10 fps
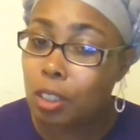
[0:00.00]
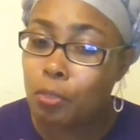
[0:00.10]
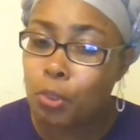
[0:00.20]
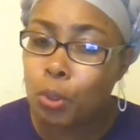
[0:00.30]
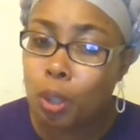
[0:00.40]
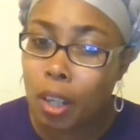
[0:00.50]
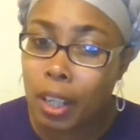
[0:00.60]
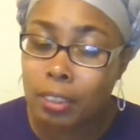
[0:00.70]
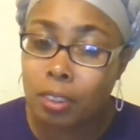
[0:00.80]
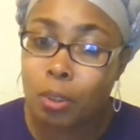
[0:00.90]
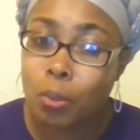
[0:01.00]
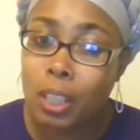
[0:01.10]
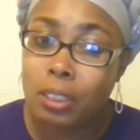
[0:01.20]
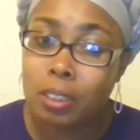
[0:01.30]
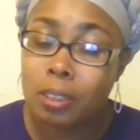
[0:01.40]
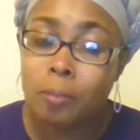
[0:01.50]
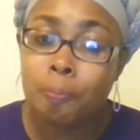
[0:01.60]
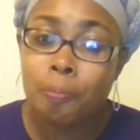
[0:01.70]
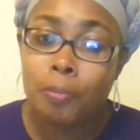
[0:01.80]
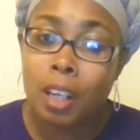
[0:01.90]
If you don't answer the questions,
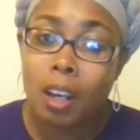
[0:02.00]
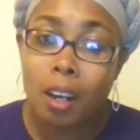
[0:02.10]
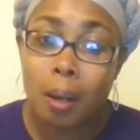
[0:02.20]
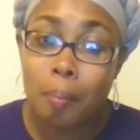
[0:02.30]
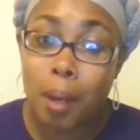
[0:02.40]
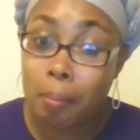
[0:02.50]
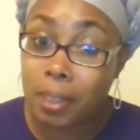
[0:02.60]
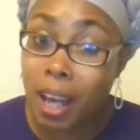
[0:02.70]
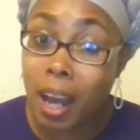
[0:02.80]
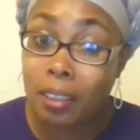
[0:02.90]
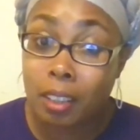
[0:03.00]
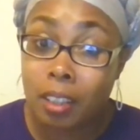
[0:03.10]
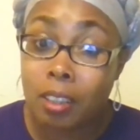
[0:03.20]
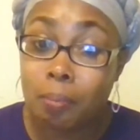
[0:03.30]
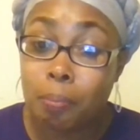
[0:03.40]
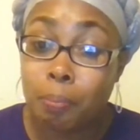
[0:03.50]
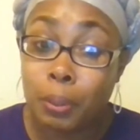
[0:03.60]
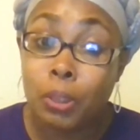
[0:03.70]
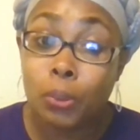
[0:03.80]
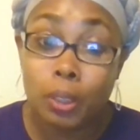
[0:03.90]
I'm not gonna
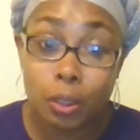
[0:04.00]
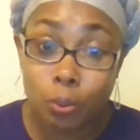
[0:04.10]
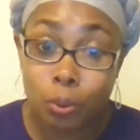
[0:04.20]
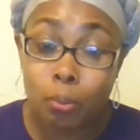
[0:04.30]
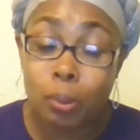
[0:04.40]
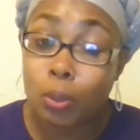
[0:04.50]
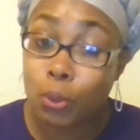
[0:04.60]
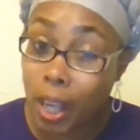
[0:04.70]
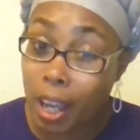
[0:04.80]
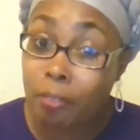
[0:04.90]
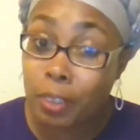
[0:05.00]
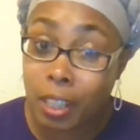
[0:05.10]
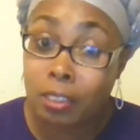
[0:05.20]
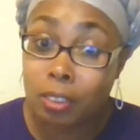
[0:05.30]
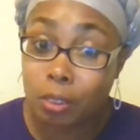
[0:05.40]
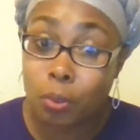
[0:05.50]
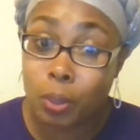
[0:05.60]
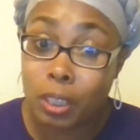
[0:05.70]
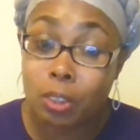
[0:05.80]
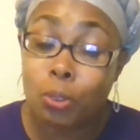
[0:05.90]
put you in the group. So you have to answer the
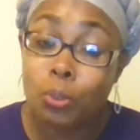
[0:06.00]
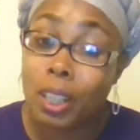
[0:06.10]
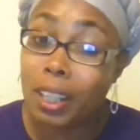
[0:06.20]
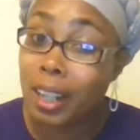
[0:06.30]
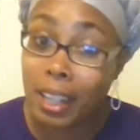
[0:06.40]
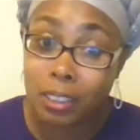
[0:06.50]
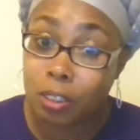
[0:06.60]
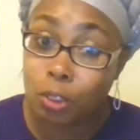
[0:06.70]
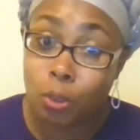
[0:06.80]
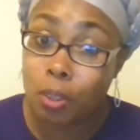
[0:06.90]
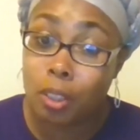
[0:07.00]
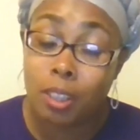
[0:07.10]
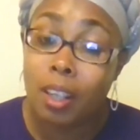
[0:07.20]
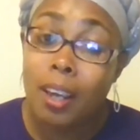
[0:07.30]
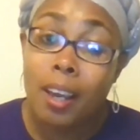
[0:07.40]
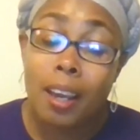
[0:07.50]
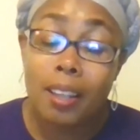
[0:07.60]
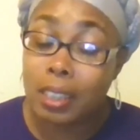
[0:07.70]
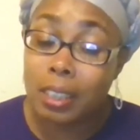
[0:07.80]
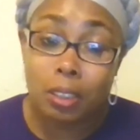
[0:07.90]
questions. You can't ask to join
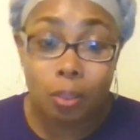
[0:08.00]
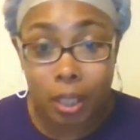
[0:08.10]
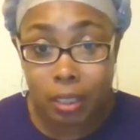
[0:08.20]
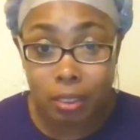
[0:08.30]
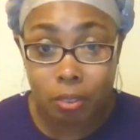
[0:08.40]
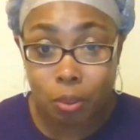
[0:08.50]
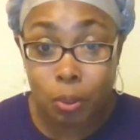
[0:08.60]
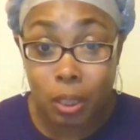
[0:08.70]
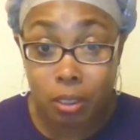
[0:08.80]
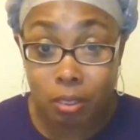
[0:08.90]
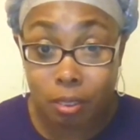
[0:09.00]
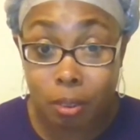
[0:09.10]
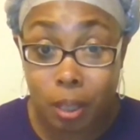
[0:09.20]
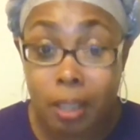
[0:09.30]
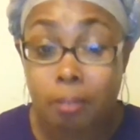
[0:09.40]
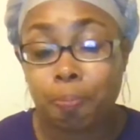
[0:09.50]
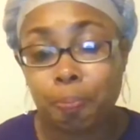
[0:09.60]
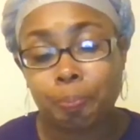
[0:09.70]
and then don't answer the questions, okay?